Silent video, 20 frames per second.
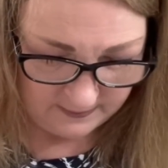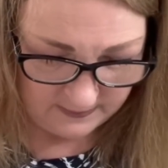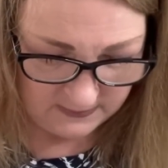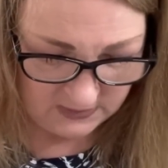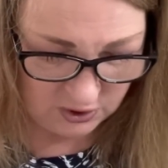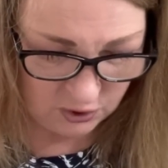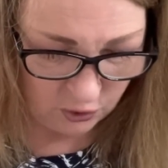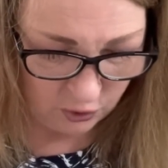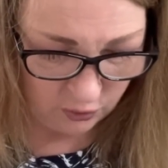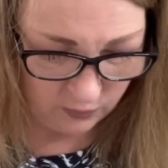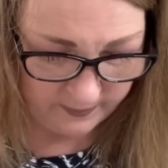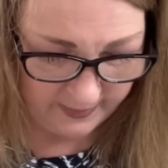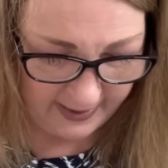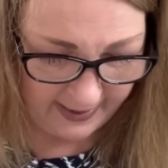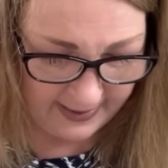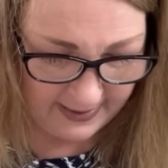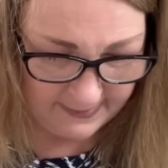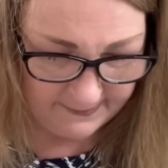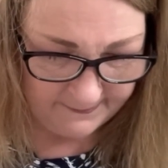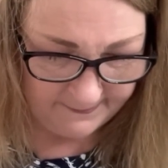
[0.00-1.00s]
Let's open
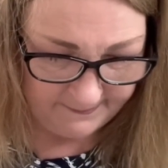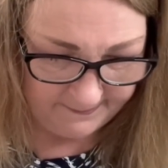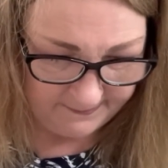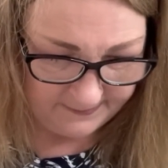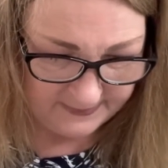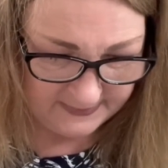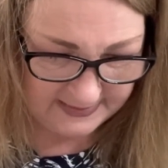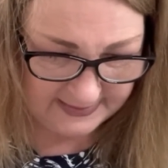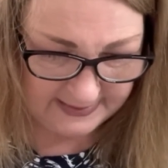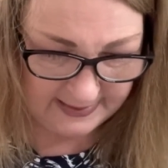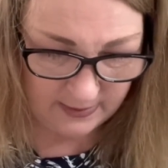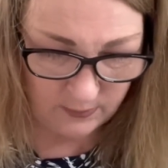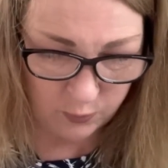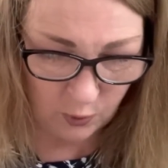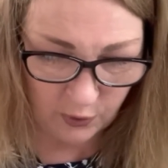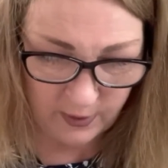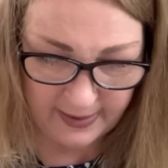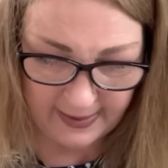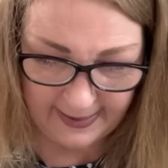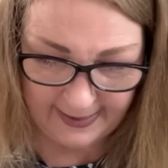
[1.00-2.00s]
it. See
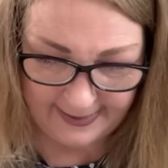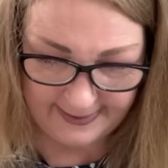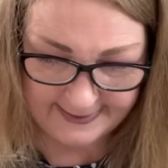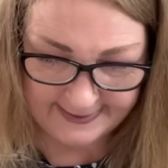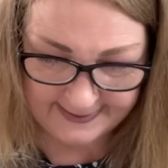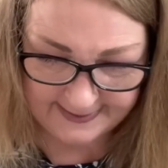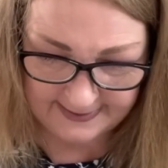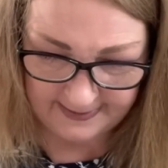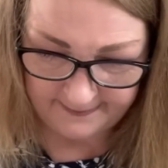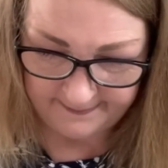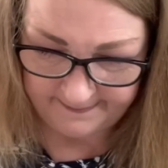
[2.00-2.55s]
what it is.